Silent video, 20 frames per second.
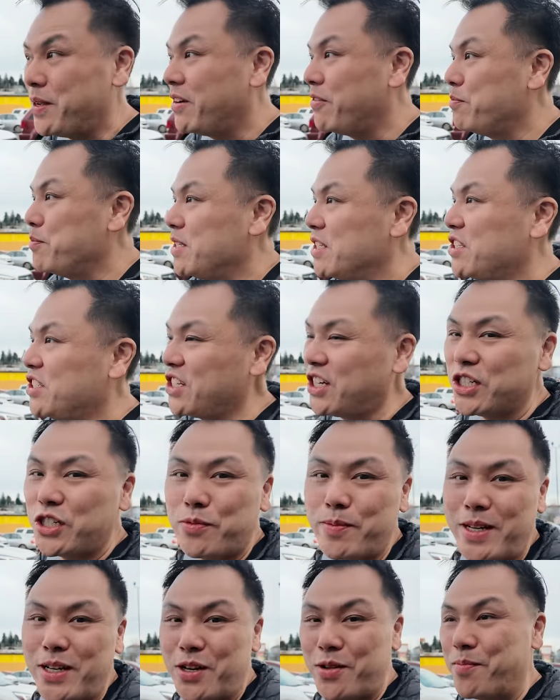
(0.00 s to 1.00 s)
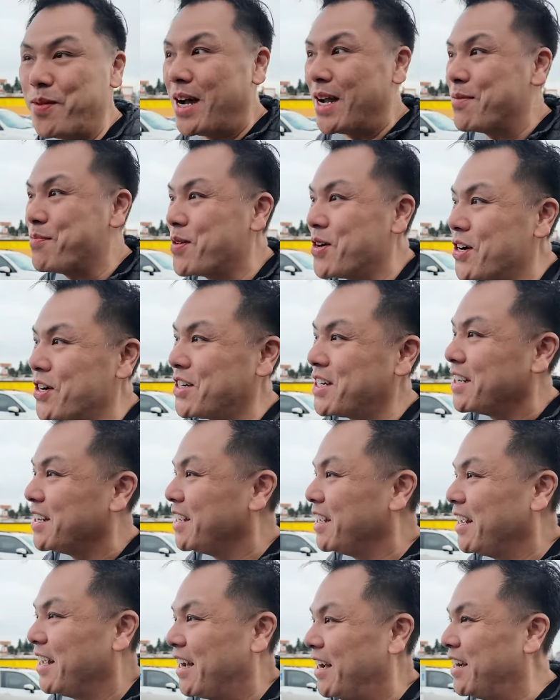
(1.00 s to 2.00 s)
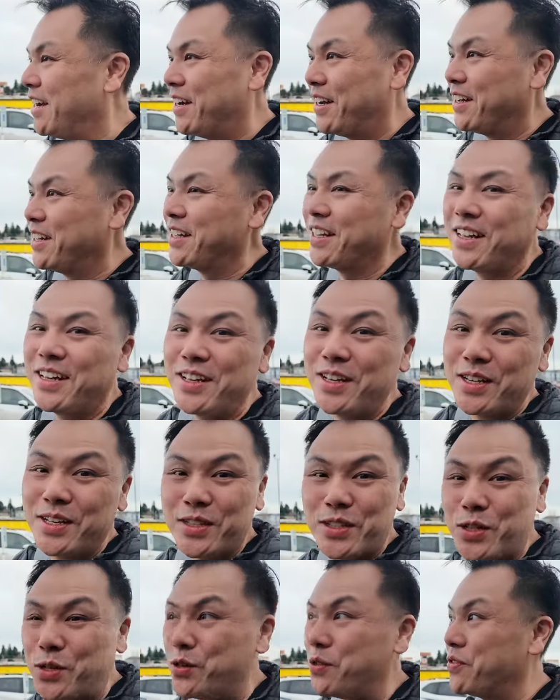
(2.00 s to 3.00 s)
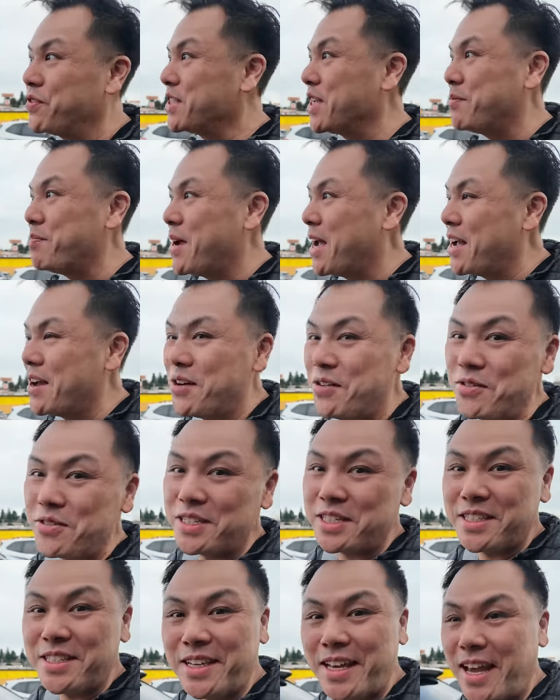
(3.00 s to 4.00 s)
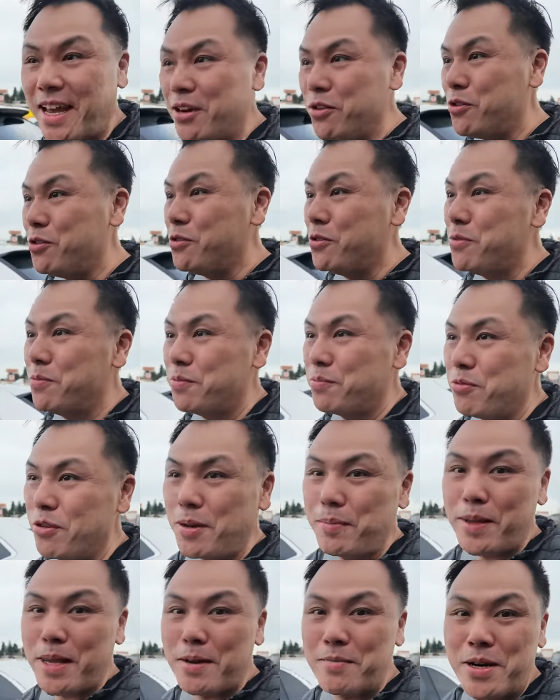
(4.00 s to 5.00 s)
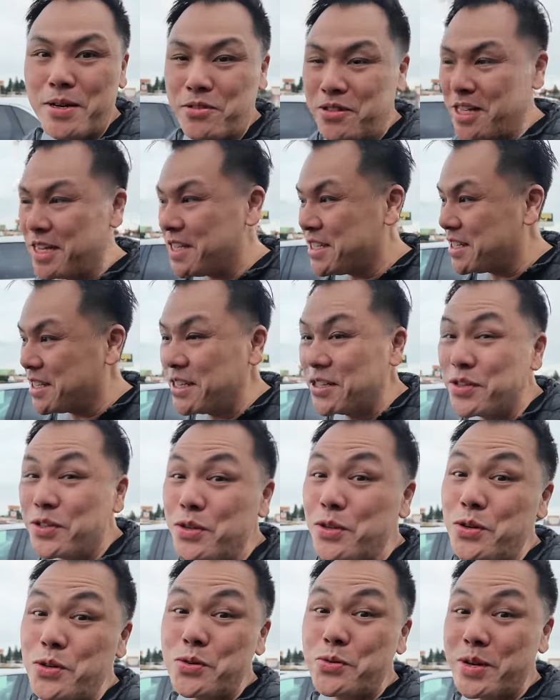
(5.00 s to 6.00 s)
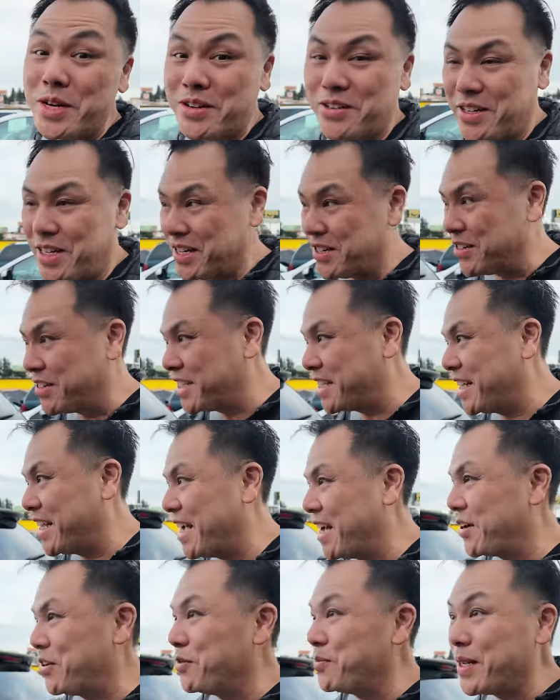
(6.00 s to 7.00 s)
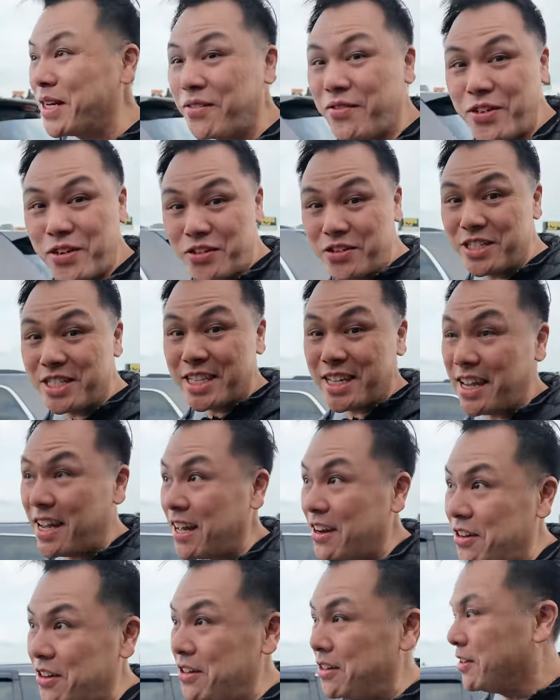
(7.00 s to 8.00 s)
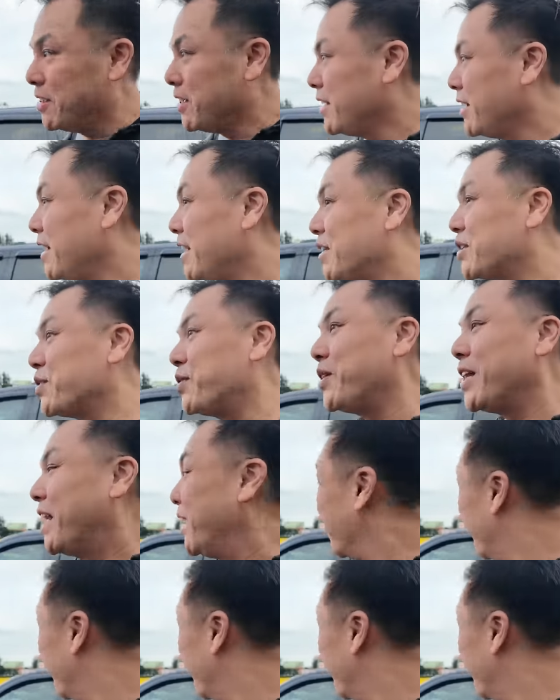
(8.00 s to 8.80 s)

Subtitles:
bit of misjudgment on my part. So somehow the Seattle Premium Outlets is nowhere near Seattle. But if you're in Seattle, it's only